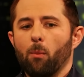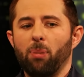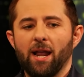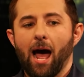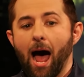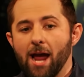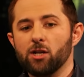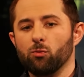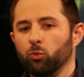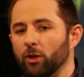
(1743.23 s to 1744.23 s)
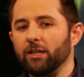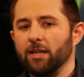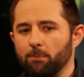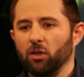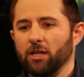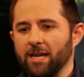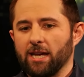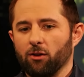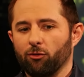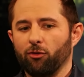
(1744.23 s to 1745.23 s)
But I really
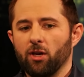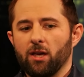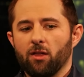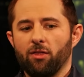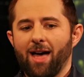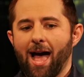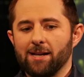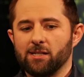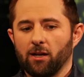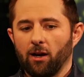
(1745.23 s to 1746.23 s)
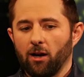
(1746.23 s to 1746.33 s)
believe that